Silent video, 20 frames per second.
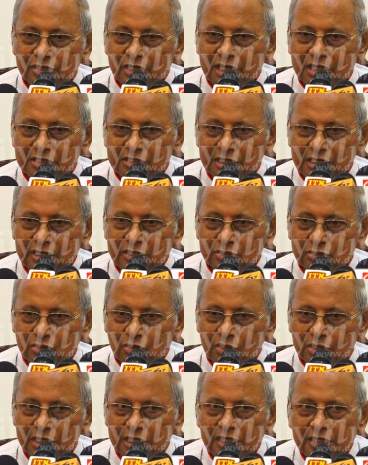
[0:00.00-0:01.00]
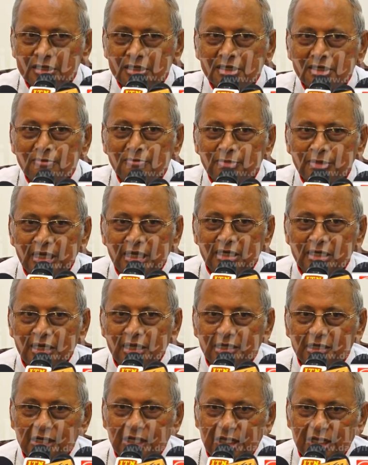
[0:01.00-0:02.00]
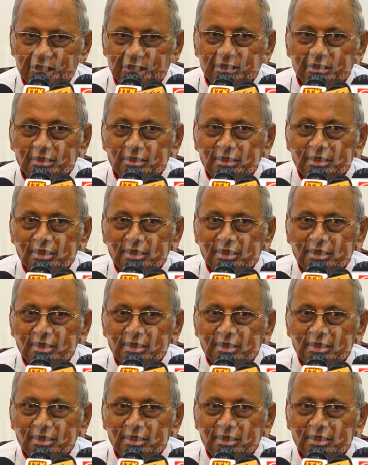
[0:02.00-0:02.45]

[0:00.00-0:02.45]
country is not yet completely clear,